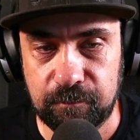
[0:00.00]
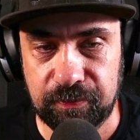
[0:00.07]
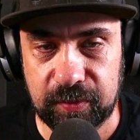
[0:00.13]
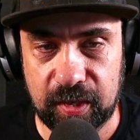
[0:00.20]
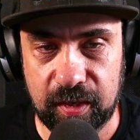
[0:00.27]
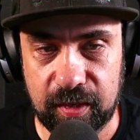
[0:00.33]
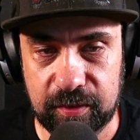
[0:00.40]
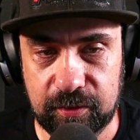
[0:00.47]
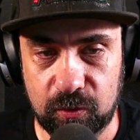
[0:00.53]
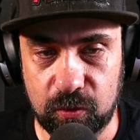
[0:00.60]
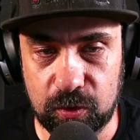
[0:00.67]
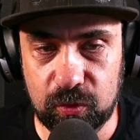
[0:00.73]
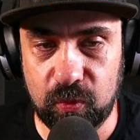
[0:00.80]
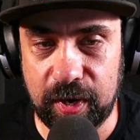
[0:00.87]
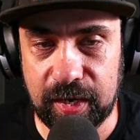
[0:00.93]
the
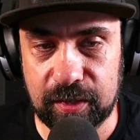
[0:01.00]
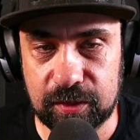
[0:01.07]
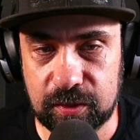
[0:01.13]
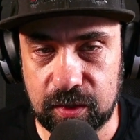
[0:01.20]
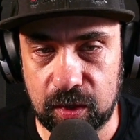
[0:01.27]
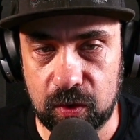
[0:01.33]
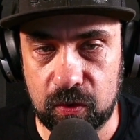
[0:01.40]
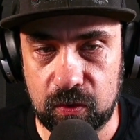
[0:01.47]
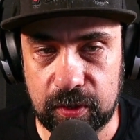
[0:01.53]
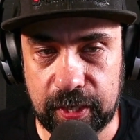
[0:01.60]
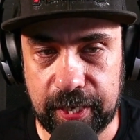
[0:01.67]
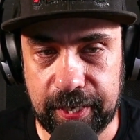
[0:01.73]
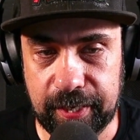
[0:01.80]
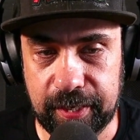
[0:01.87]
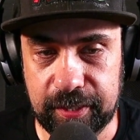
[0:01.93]
Rode Wireless Go,
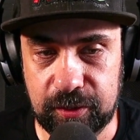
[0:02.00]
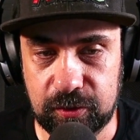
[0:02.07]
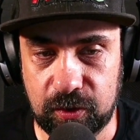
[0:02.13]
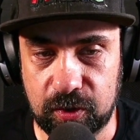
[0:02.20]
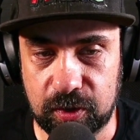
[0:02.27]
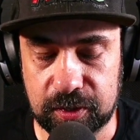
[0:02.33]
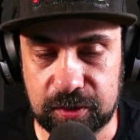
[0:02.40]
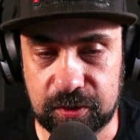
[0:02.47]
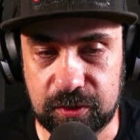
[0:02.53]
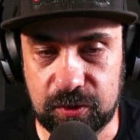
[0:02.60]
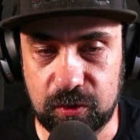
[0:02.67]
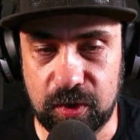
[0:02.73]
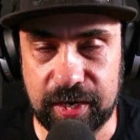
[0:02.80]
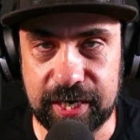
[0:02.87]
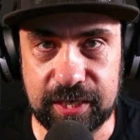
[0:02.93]
it costs
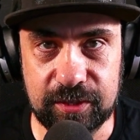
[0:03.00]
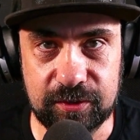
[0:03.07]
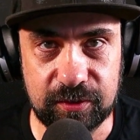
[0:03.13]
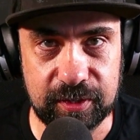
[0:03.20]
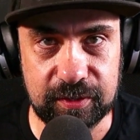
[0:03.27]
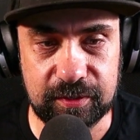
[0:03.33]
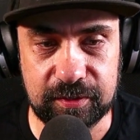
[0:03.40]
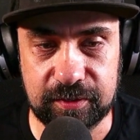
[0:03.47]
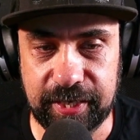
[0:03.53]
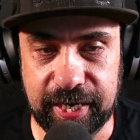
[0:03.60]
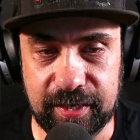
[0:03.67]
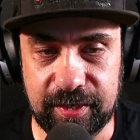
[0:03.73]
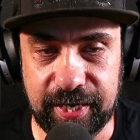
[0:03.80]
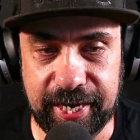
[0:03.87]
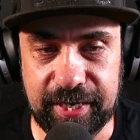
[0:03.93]

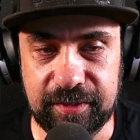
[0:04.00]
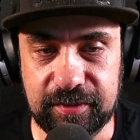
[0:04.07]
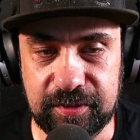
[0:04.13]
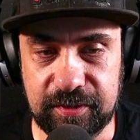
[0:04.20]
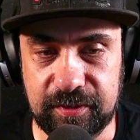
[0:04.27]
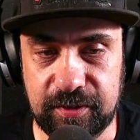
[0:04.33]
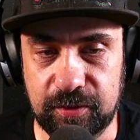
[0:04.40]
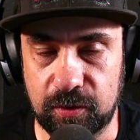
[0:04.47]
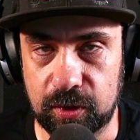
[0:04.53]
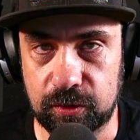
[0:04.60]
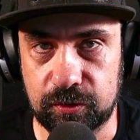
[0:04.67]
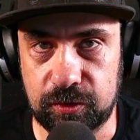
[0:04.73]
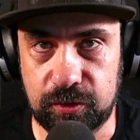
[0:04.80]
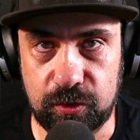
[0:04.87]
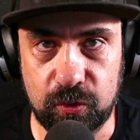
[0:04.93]
218
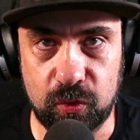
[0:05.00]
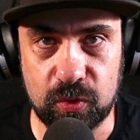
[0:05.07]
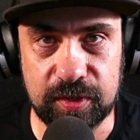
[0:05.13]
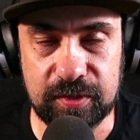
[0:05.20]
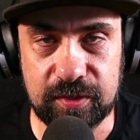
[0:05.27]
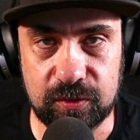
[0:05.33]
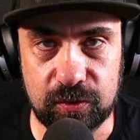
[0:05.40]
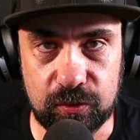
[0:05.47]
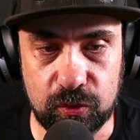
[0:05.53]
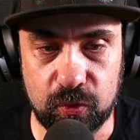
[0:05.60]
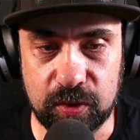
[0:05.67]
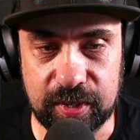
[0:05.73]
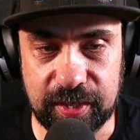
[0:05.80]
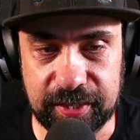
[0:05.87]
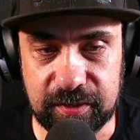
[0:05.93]
euros,
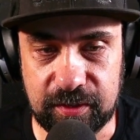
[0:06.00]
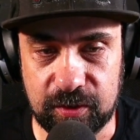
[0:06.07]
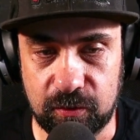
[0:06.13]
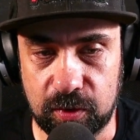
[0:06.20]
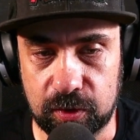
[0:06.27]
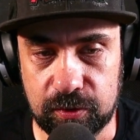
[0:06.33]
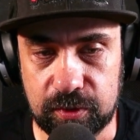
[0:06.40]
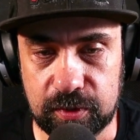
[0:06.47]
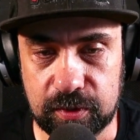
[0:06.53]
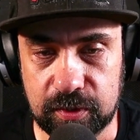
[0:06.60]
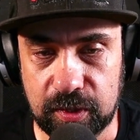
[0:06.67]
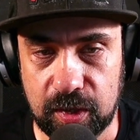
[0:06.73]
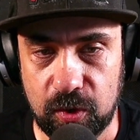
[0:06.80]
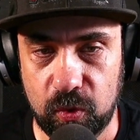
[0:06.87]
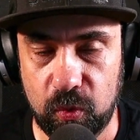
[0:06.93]
218 euros,
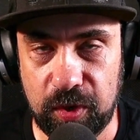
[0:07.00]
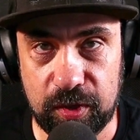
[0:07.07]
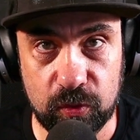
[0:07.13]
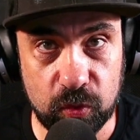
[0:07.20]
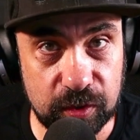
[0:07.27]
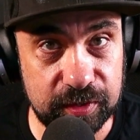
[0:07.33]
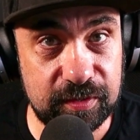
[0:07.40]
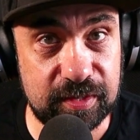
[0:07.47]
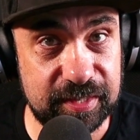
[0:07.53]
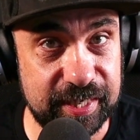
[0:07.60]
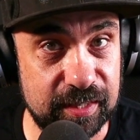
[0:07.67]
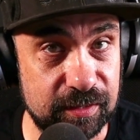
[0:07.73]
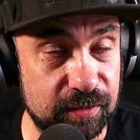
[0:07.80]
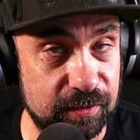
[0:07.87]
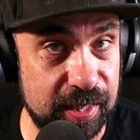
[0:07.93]
with one
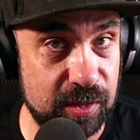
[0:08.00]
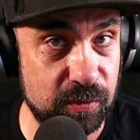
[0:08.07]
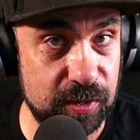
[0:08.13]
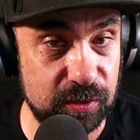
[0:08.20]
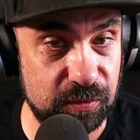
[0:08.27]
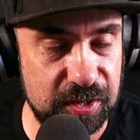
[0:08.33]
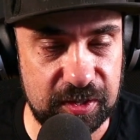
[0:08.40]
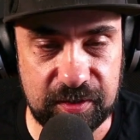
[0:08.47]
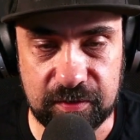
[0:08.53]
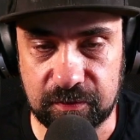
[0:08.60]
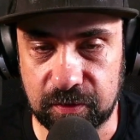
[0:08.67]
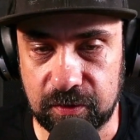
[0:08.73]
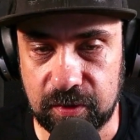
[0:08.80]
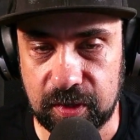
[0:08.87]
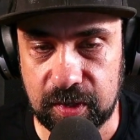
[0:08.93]
sender and one receiver,